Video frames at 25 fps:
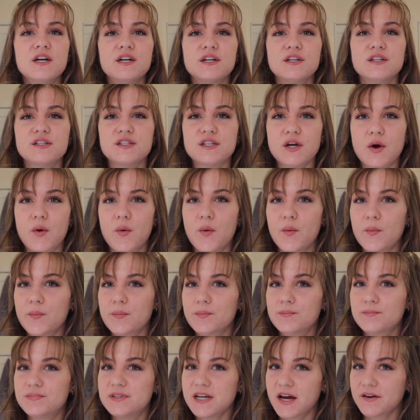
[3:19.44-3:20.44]
So
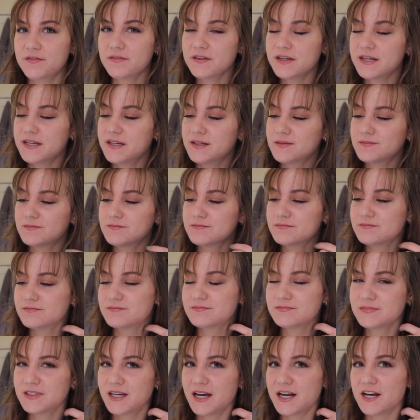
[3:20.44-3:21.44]
definitely
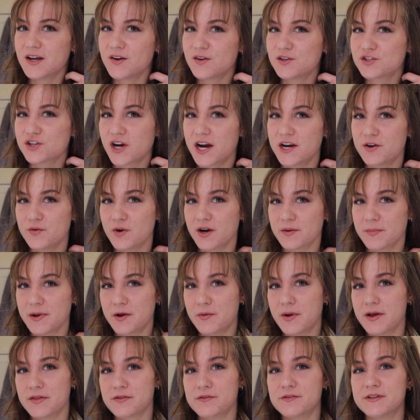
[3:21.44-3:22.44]
gonna try to work my
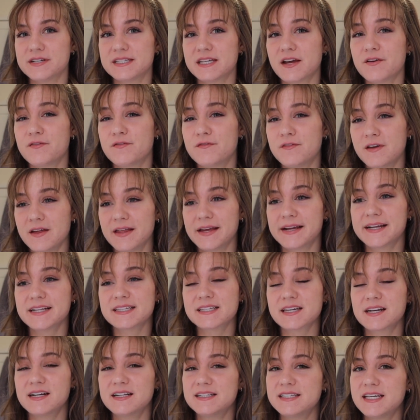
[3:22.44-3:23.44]
way through this. I feel like it's
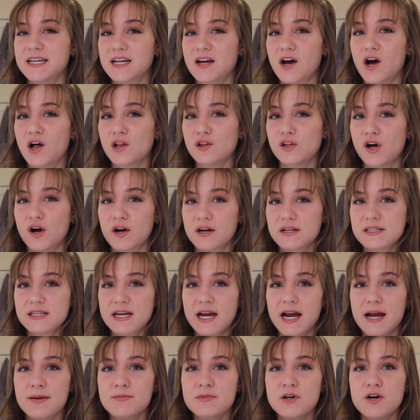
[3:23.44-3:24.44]
gonna take a long
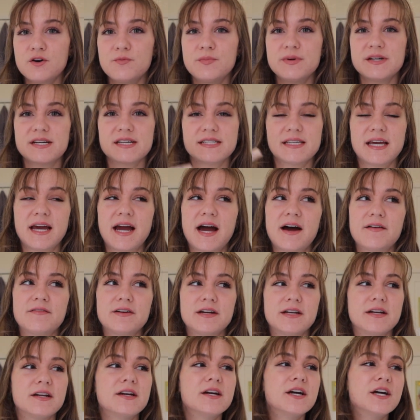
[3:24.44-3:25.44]
time though because I
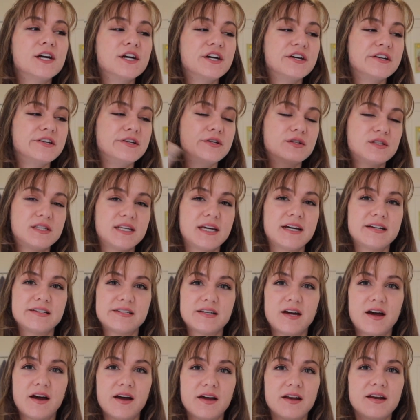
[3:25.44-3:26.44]
haven't used it a
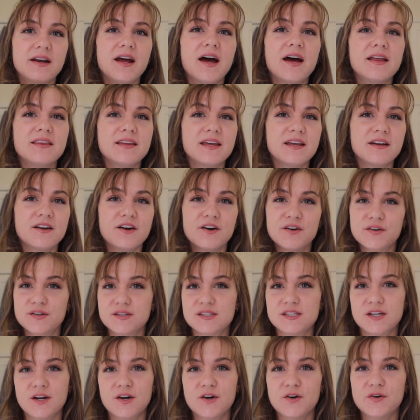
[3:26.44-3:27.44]
ton, and then
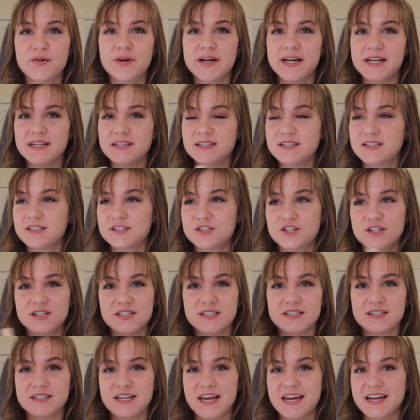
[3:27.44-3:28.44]
also it's
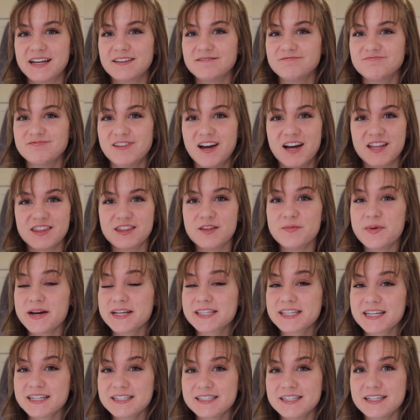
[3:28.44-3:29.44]
just like not the
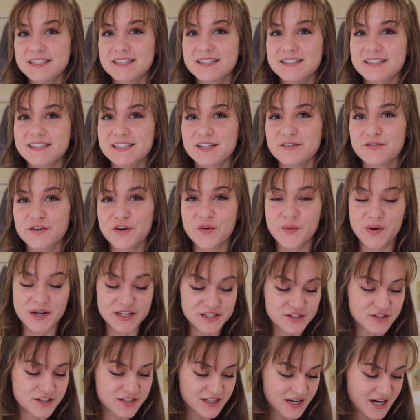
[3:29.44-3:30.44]
best consistency for
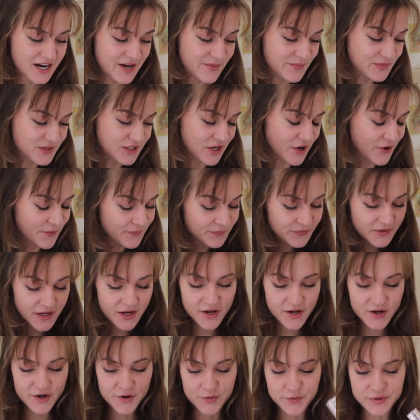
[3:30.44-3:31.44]
winter time, so
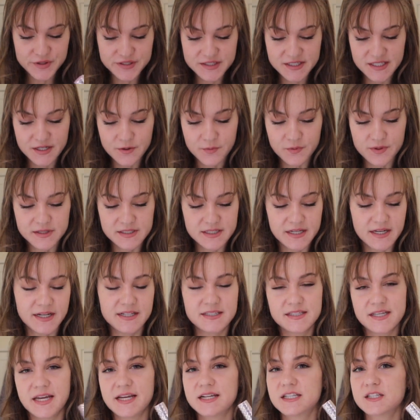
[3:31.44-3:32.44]
we'll see once it
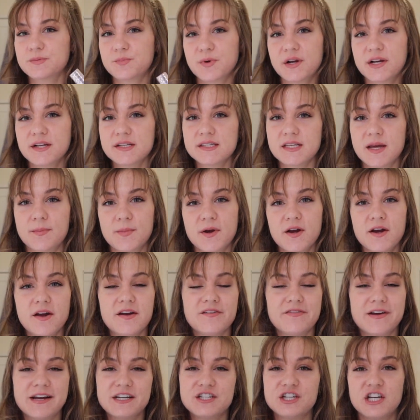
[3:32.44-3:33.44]
hits like spring summer
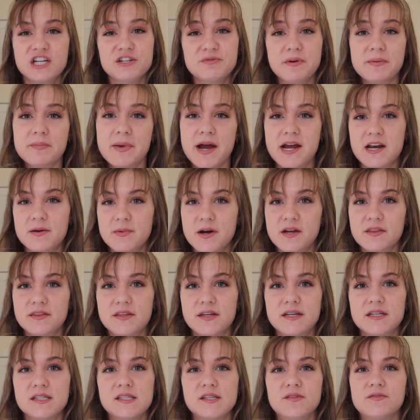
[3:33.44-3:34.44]
if I change my mind about
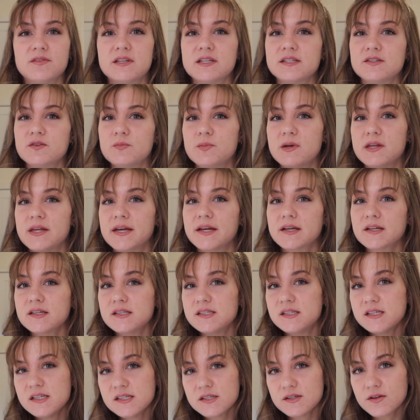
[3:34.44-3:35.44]
this, if this will be like a
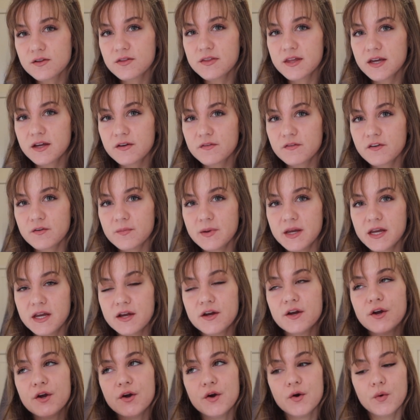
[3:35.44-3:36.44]
seasonal thing for me
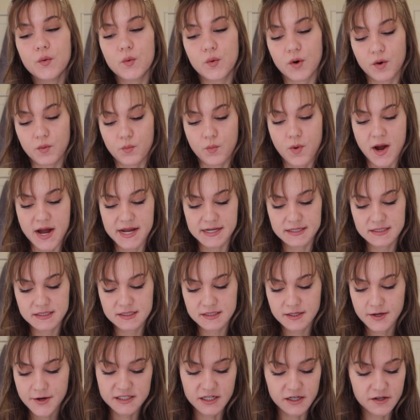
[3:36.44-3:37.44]
or what.
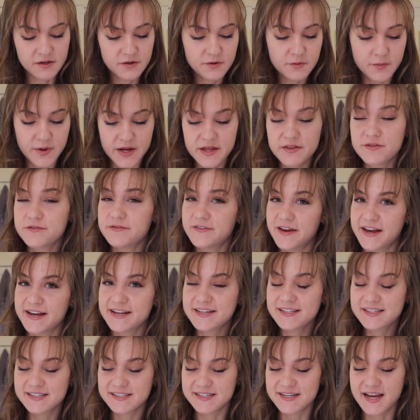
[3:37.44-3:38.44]
Still with
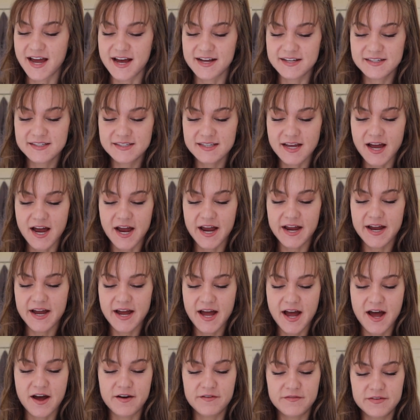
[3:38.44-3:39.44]
face, yes, I
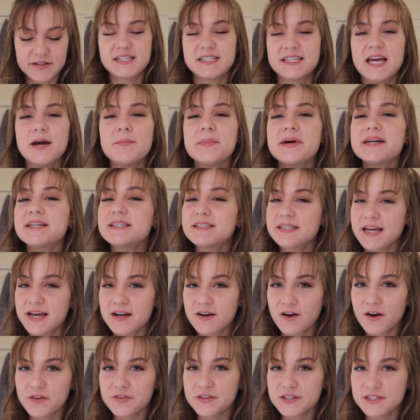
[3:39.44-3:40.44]
have set my
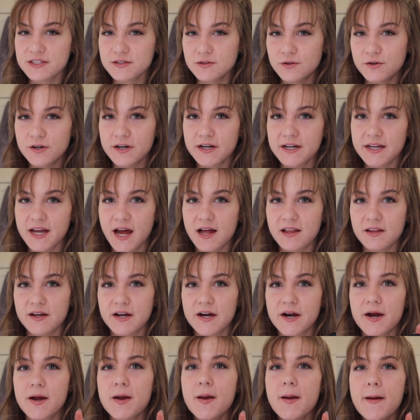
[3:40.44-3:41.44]
sight on this Laura
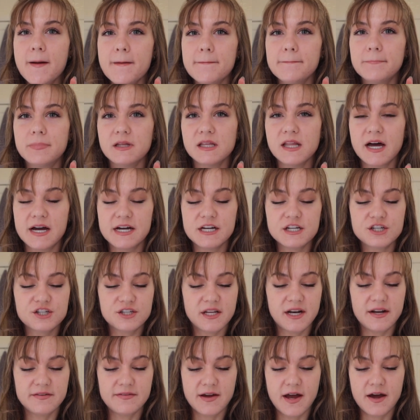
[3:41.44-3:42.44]
Geller blush
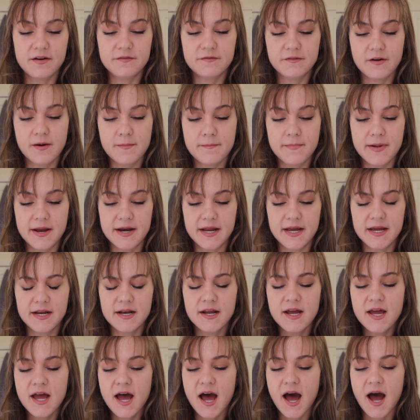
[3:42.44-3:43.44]
that I've had for a minute.
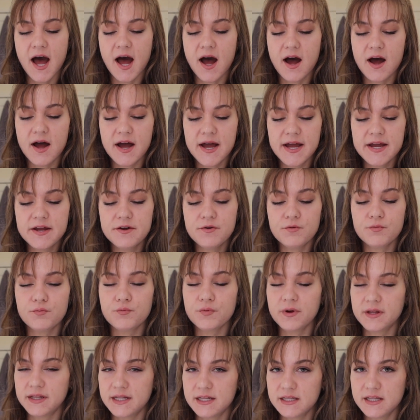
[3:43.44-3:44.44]
I
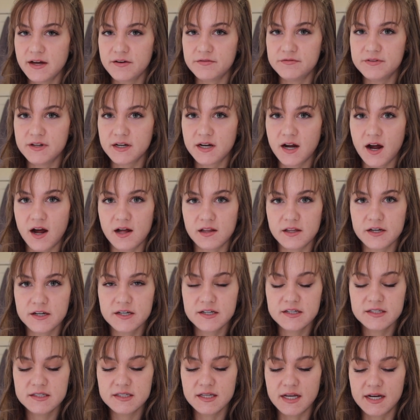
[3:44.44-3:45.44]
really love the
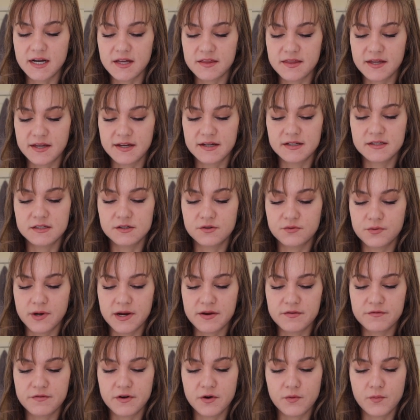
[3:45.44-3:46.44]
colors and I think it's
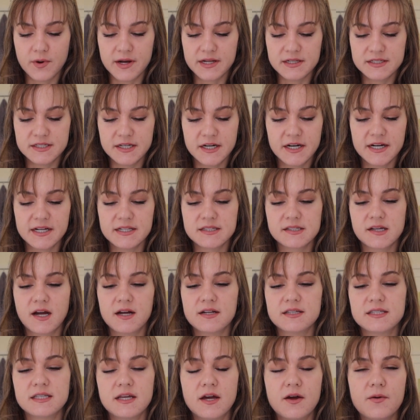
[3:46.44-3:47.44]
great for winter. It's
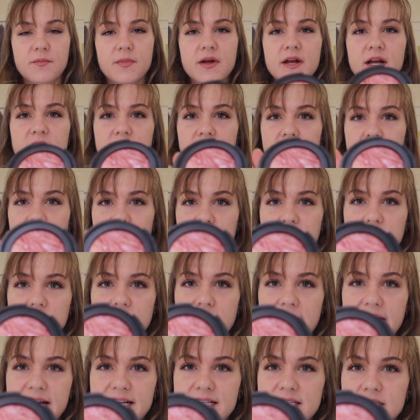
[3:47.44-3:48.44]
got some
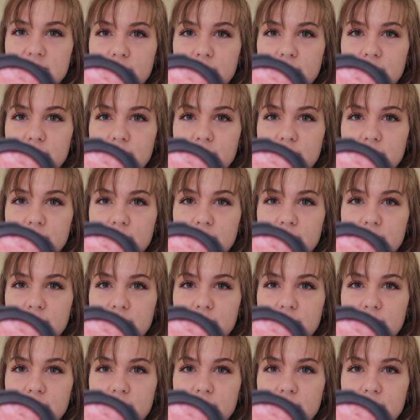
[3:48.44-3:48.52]
light